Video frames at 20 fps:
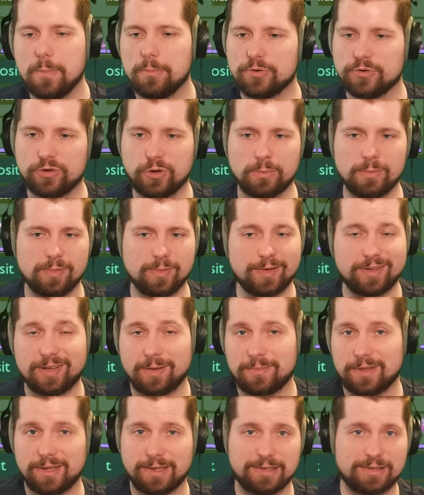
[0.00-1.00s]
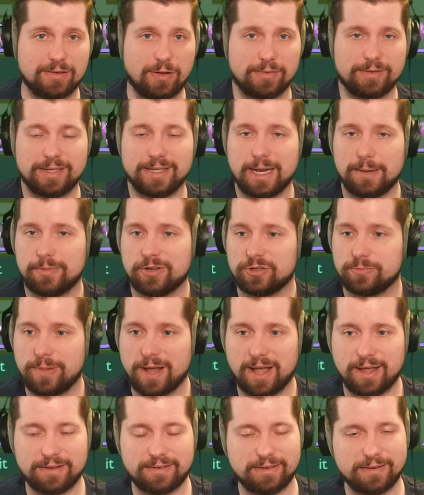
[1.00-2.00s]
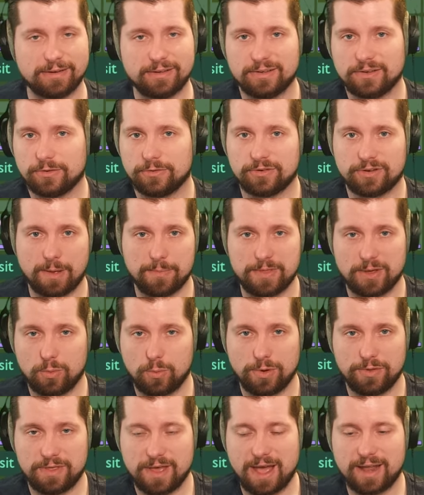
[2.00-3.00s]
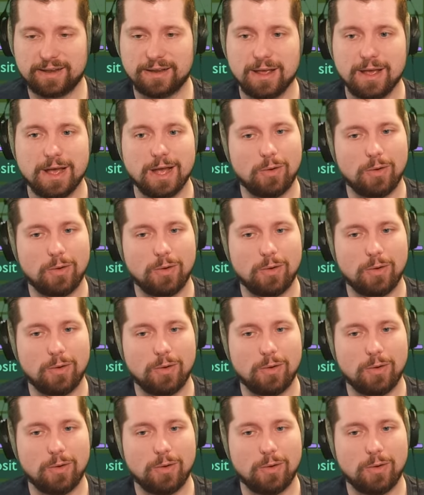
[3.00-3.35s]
presumably something salty damage best or something with that.